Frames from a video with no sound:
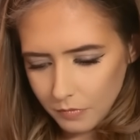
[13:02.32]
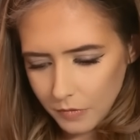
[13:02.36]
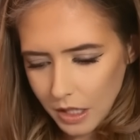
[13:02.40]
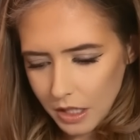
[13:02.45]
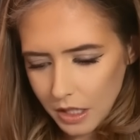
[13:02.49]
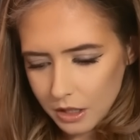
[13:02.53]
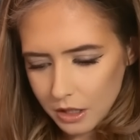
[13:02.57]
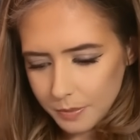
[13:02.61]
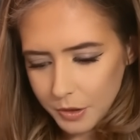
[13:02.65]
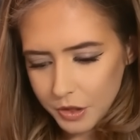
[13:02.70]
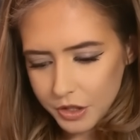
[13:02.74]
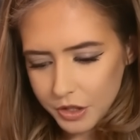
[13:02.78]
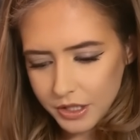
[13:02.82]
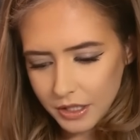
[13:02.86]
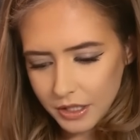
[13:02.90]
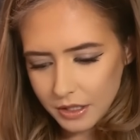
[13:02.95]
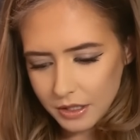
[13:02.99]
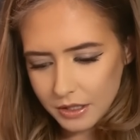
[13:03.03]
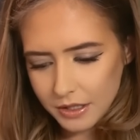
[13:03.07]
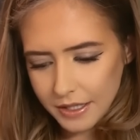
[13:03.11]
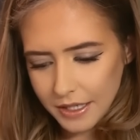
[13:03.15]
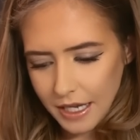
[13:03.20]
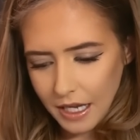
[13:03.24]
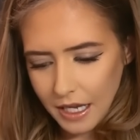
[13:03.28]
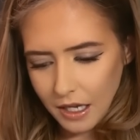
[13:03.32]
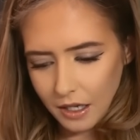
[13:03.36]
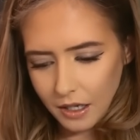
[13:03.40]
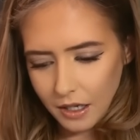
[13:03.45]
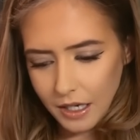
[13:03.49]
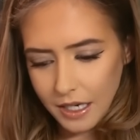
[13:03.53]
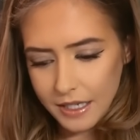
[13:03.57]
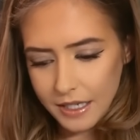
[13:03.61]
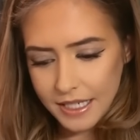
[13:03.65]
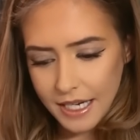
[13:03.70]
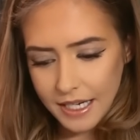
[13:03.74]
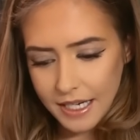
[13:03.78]
This person's
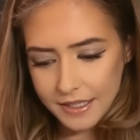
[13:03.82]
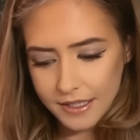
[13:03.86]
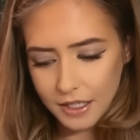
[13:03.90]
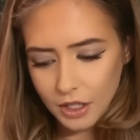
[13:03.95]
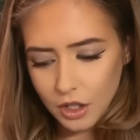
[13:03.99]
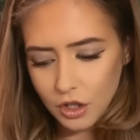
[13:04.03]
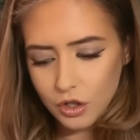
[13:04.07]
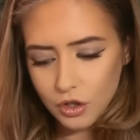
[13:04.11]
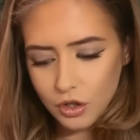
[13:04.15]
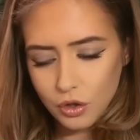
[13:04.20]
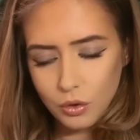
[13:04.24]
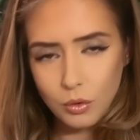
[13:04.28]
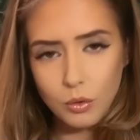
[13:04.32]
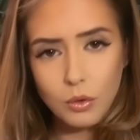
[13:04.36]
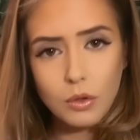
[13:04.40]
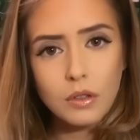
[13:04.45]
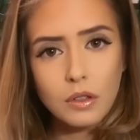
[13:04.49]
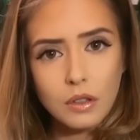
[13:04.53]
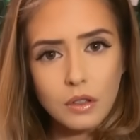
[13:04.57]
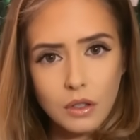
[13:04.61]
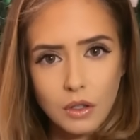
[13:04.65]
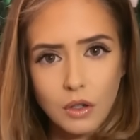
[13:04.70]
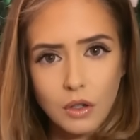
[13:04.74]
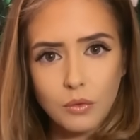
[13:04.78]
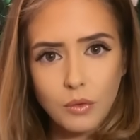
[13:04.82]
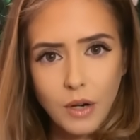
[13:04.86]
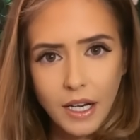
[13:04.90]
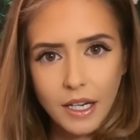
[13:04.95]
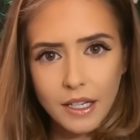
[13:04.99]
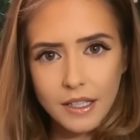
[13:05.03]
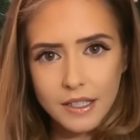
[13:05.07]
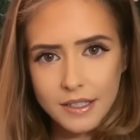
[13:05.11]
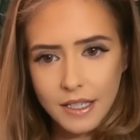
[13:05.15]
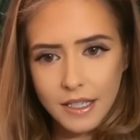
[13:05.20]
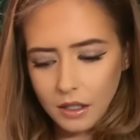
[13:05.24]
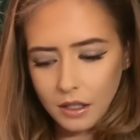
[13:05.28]
intending to
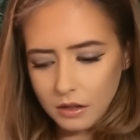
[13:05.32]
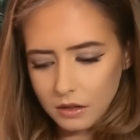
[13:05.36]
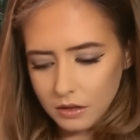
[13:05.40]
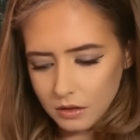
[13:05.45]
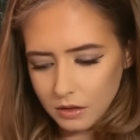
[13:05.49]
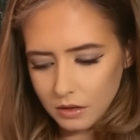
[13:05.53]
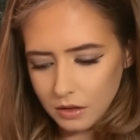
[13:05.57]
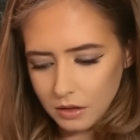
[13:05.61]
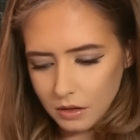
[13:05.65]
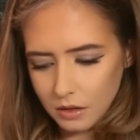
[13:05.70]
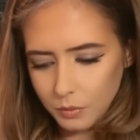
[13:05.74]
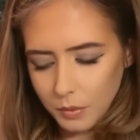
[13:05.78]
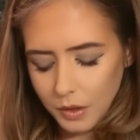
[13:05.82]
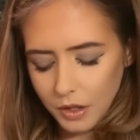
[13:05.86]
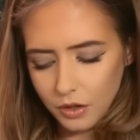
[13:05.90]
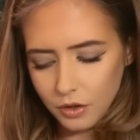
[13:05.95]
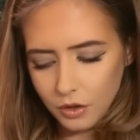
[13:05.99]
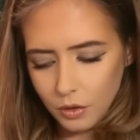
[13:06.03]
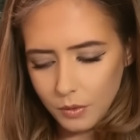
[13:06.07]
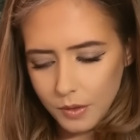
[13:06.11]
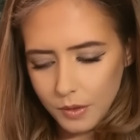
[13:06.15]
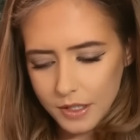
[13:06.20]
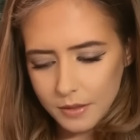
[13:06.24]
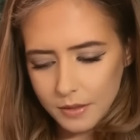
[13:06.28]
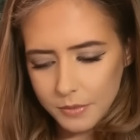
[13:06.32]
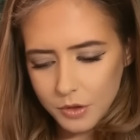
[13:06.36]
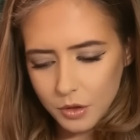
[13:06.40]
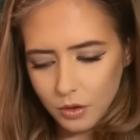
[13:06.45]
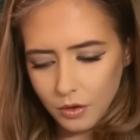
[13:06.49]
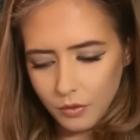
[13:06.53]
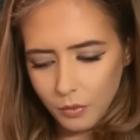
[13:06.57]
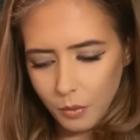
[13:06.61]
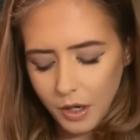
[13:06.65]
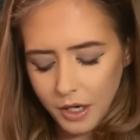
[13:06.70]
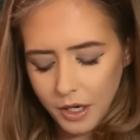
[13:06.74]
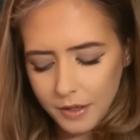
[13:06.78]
reconcile with you in some
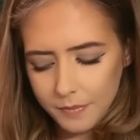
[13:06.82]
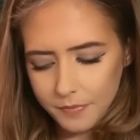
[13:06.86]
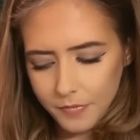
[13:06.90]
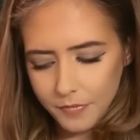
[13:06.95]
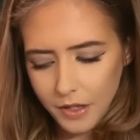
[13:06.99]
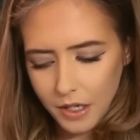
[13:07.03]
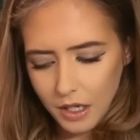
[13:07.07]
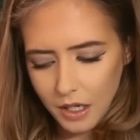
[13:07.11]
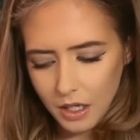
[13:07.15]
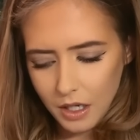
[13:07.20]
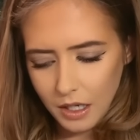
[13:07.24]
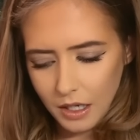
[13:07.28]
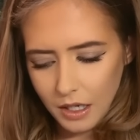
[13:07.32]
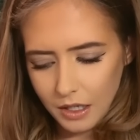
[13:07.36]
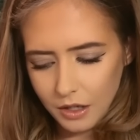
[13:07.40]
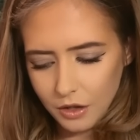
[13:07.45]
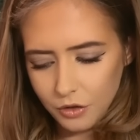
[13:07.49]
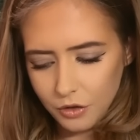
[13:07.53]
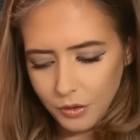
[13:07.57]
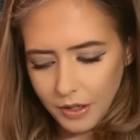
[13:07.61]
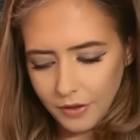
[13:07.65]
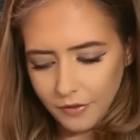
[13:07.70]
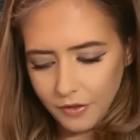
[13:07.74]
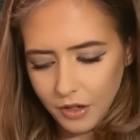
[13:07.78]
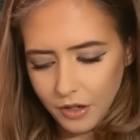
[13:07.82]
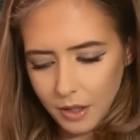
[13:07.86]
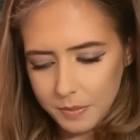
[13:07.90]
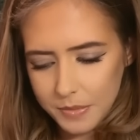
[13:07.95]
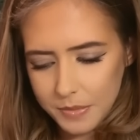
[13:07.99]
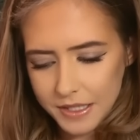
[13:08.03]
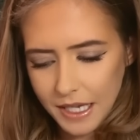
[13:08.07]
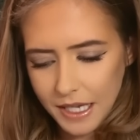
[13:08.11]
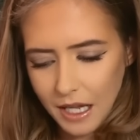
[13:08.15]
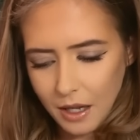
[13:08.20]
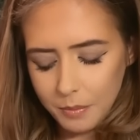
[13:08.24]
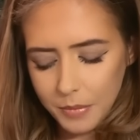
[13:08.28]
sort of way. Three of
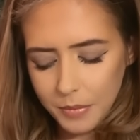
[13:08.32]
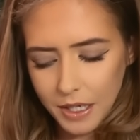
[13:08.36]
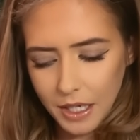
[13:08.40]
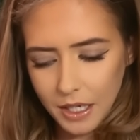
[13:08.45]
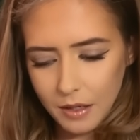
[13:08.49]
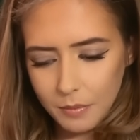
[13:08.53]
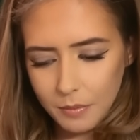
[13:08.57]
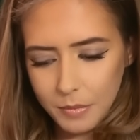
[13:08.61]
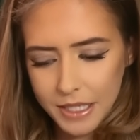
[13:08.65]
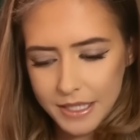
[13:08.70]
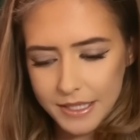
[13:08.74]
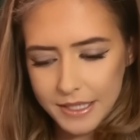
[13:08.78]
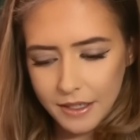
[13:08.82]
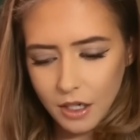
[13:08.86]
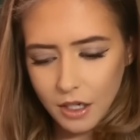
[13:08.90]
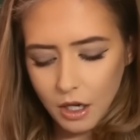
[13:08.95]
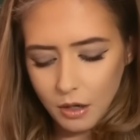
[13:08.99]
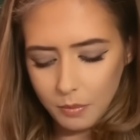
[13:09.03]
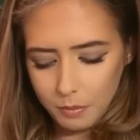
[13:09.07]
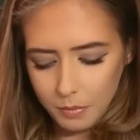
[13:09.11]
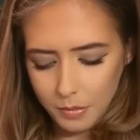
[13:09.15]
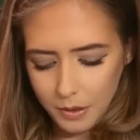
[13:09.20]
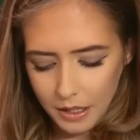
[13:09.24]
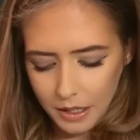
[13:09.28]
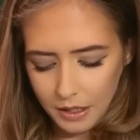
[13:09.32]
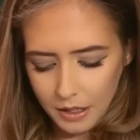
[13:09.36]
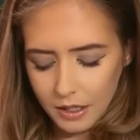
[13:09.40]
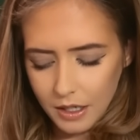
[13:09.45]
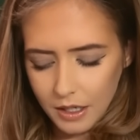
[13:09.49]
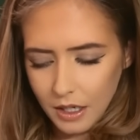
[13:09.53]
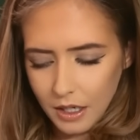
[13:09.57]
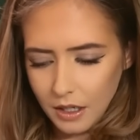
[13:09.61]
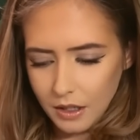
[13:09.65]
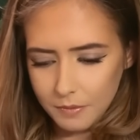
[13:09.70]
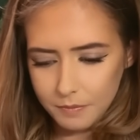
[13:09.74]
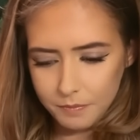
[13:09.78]
Cups can be meeting up,
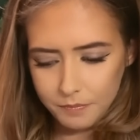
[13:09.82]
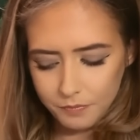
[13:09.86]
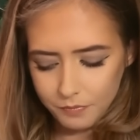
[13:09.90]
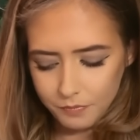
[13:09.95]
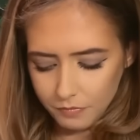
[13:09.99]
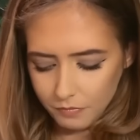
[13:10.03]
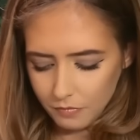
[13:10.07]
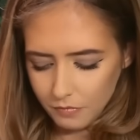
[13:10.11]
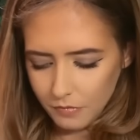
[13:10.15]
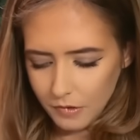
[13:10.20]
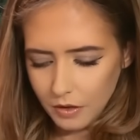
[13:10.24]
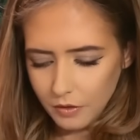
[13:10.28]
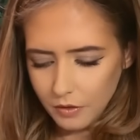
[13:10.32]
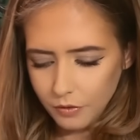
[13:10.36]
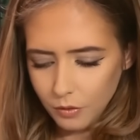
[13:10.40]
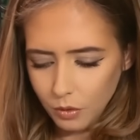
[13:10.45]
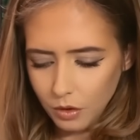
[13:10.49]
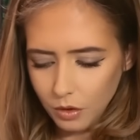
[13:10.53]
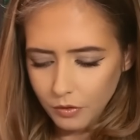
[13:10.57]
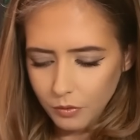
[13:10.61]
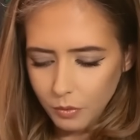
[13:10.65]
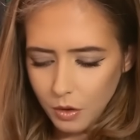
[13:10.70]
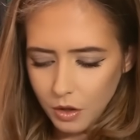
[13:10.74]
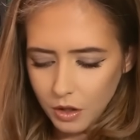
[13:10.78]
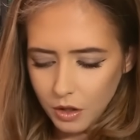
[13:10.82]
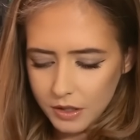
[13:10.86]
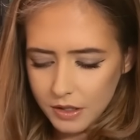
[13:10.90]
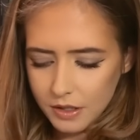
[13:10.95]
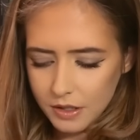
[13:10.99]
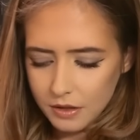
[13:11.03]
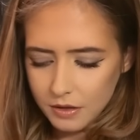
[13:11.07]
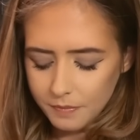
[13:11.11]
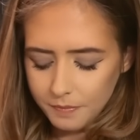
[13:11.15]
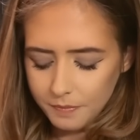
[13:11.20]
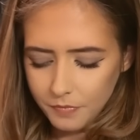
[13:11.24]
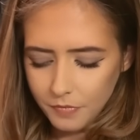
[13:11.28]
Four of
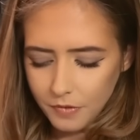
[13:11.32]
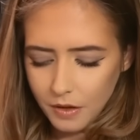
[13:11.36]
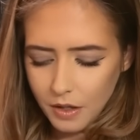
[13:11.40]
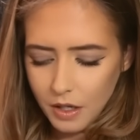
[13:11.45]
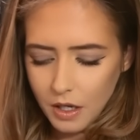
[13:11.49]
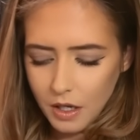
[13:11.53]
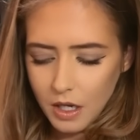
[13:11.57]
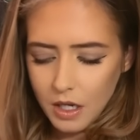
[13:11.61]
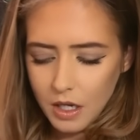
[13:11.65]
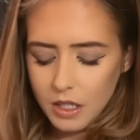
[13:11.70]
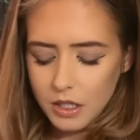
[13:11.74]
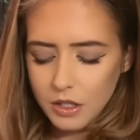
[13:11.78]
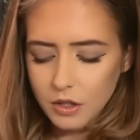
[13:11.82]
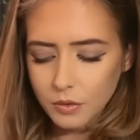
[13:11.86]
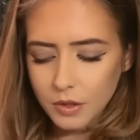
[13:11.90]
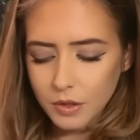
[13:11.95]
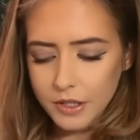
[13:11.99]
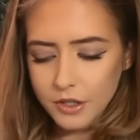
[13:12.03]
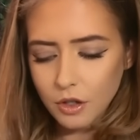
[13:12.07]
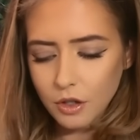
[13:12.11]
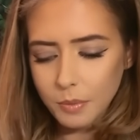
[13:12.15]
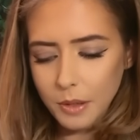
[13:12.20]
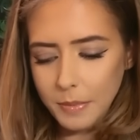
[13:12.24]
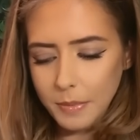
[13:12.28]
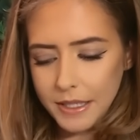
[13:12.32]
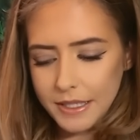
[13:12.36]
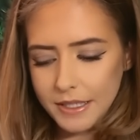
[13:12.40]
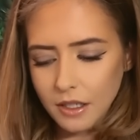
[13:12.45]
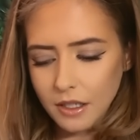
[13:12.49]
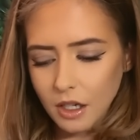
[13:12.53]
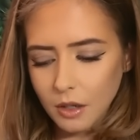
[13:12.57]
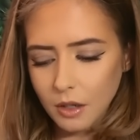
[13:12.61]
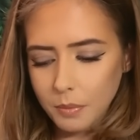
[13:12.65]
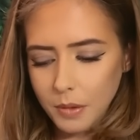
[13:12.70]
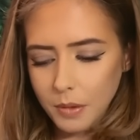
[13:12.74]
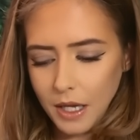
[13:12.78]
Wands. So this could be
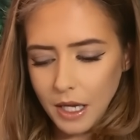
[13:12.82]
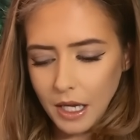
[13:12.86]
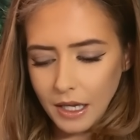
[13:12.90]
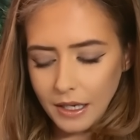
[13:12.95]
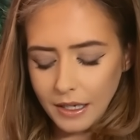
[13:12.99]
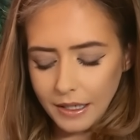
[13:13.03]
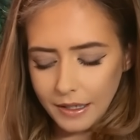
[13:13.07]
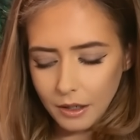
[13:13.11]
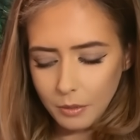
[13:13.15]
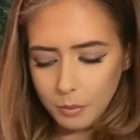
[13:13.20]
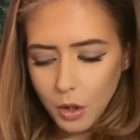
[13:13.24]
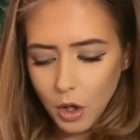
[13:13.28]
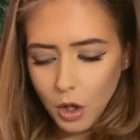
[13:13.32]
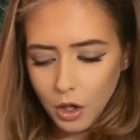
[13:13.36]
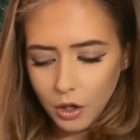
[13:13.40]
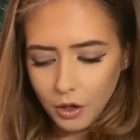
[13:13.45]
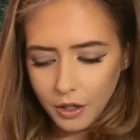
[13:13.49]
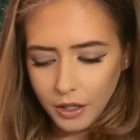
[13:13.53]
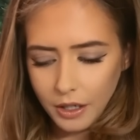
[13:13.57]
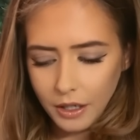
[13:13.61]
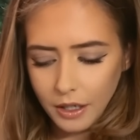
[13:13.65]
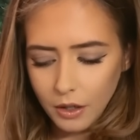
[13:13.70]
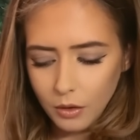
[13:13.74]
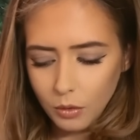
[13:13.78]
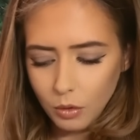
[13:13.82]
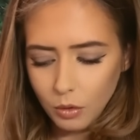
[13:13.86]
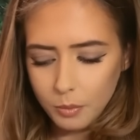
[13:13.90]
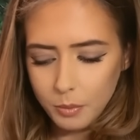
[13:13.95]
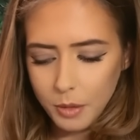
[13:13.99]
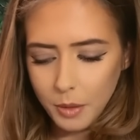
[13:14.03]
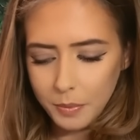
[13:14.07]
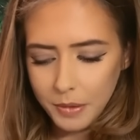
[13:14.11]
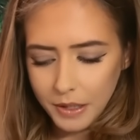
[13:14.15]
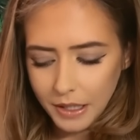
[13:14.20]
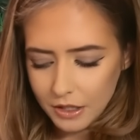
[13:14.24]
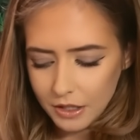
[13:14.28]
meeting up like at a party or
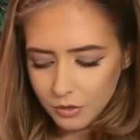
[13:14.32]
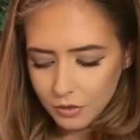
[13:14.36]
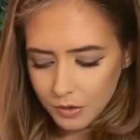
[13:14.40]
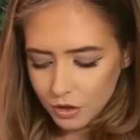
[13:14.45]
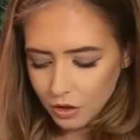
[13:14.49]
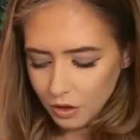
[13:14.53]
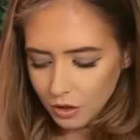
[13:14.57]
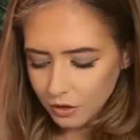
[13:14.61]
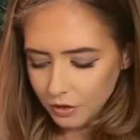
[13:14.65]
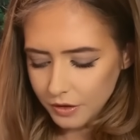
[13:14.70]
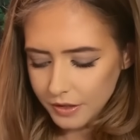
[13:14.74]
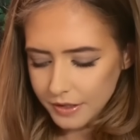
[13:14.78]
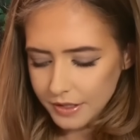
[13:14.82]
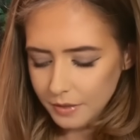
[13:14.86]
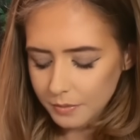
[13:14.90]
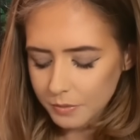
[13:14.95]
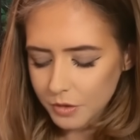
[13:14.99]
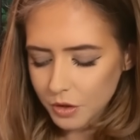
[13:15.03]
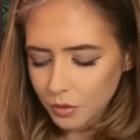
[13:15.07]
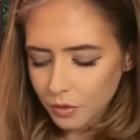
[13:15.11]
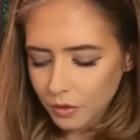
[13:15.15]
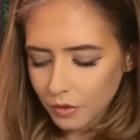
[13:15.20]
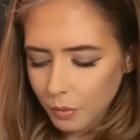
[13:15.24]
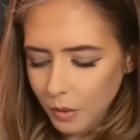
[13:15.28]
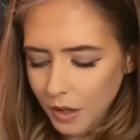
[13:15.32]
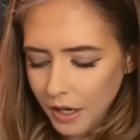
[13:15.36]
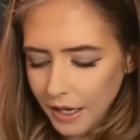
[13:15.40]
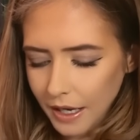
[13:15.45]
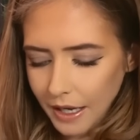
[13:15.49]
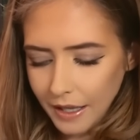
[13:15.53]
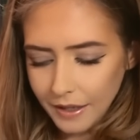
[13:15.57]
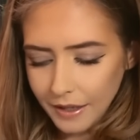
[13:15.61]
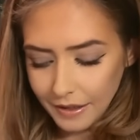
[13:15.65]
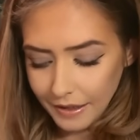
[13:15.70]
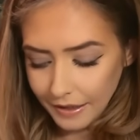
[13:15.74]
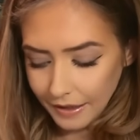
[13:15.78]
bumping into each other in some sort of way,
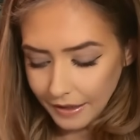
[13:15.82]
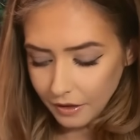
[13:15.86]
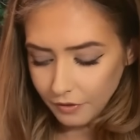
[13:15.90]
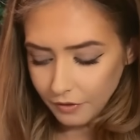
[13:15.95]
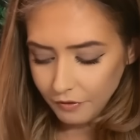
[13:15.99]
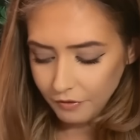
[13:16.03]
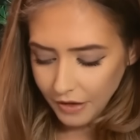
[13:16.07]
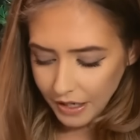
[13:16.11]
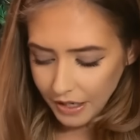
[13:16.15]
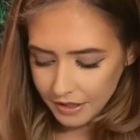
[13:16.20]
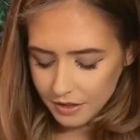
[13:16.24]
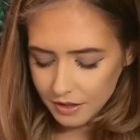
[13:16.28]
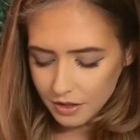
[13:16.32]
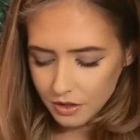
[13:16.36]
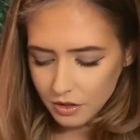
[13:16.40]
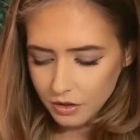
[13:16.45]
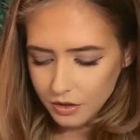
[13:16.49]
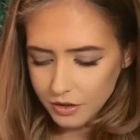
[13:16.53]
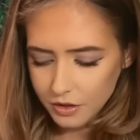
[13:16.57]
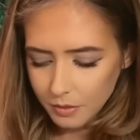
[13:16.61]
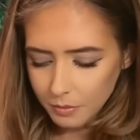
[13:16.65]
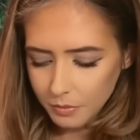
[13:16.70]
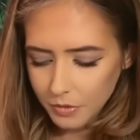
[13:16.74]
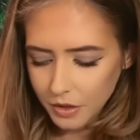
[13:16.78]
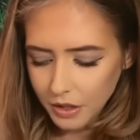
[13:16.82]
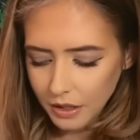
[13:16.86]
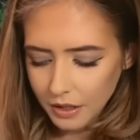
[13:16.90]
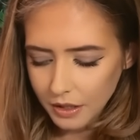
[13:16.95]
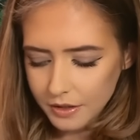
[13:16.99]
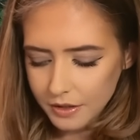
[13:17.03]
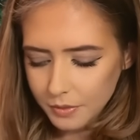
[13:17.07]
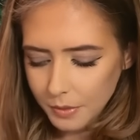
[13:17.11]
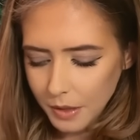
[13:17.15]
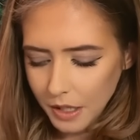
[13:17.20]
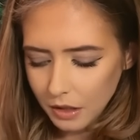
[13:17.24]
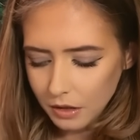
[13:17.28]
at like an event or something
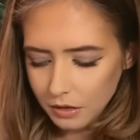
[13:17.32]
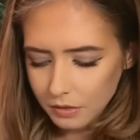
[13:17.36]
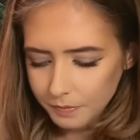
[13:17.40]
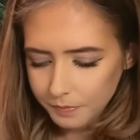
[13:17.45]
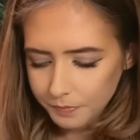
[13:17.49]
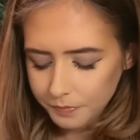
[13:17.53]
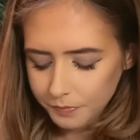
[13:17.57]
as well.